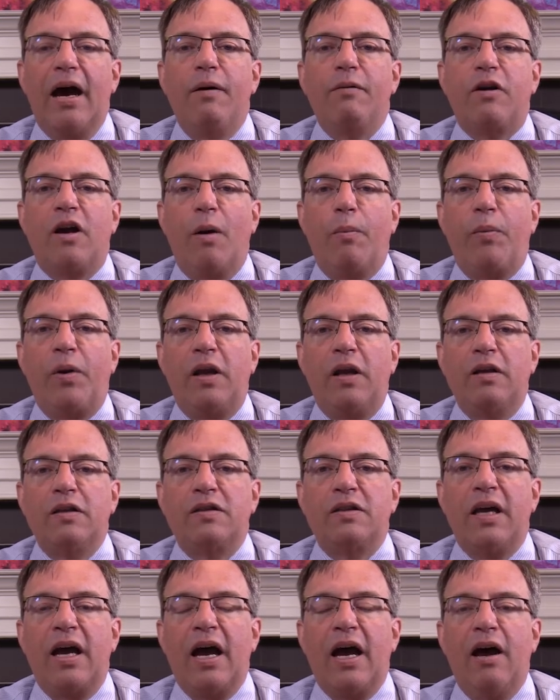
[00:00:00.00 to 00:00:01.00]

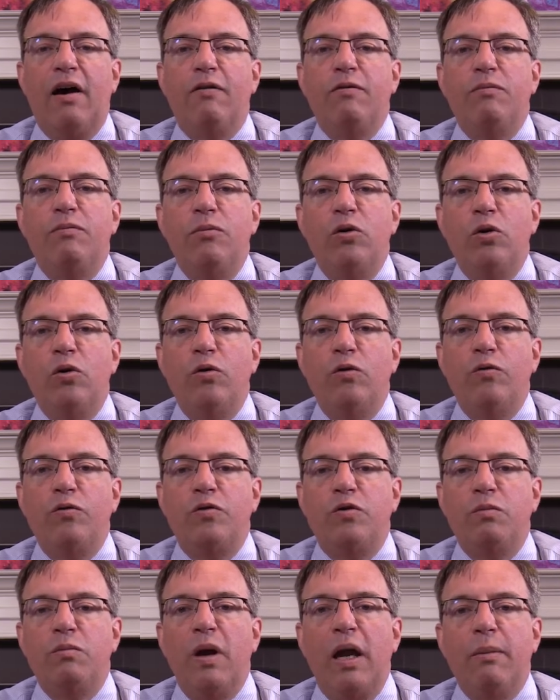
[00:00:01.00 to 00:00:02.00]
companies have
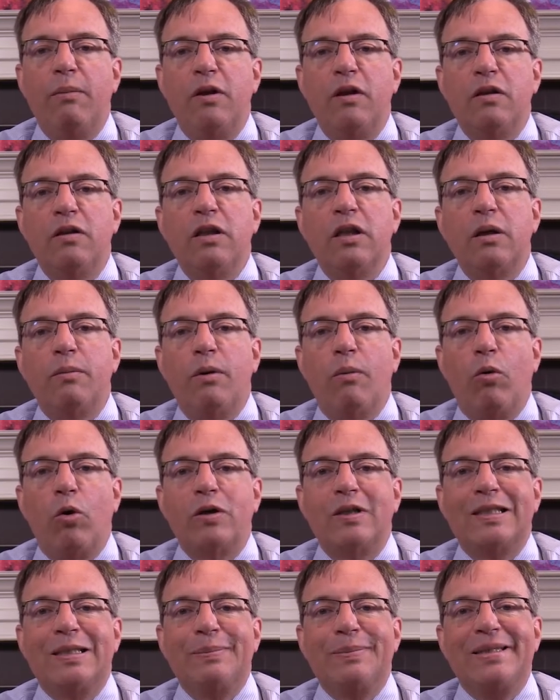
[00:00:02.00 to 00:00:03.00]
moved maybe a little bit more
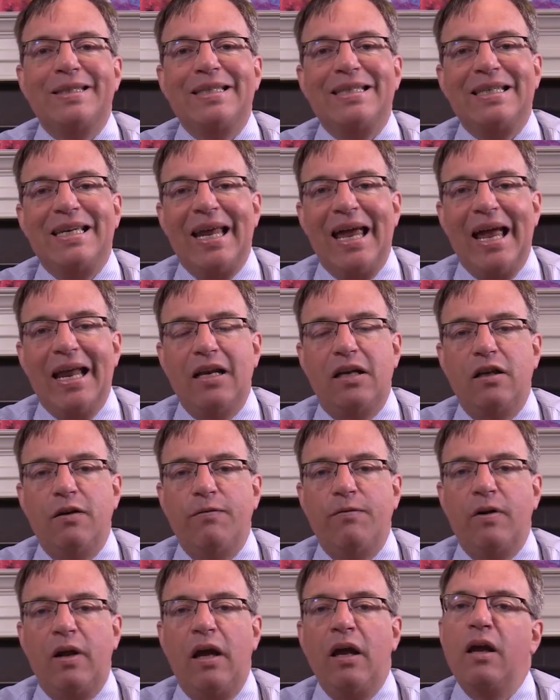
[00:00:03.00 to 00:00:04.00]

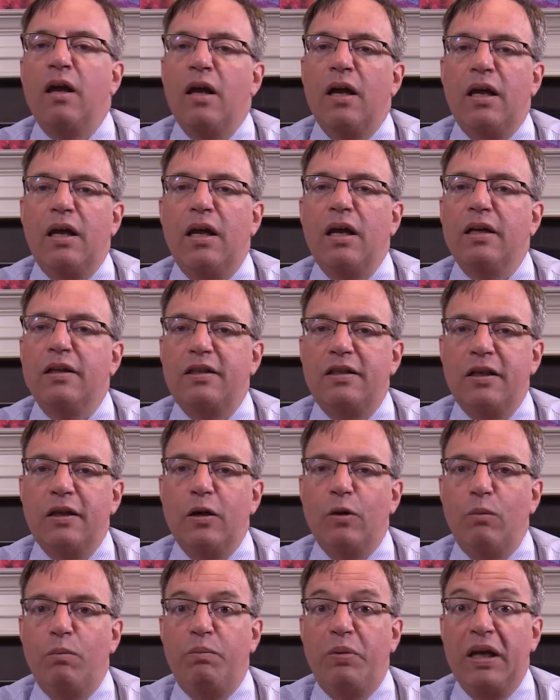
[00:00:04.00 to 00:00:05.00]
substantively
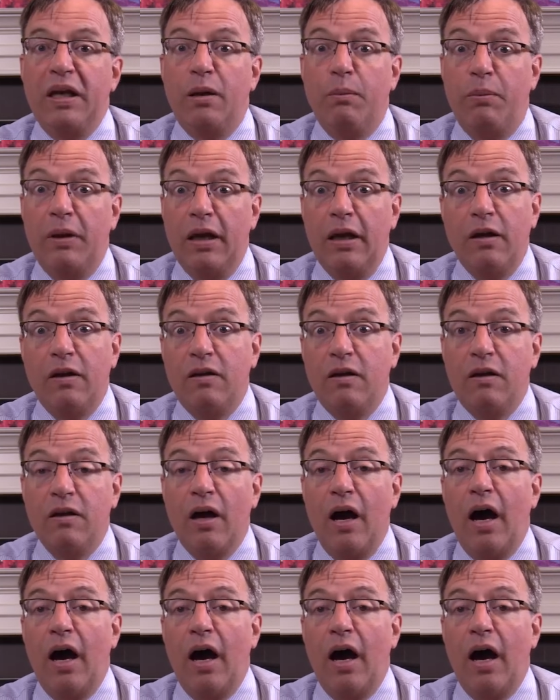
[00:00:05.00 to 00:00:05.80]
into B2B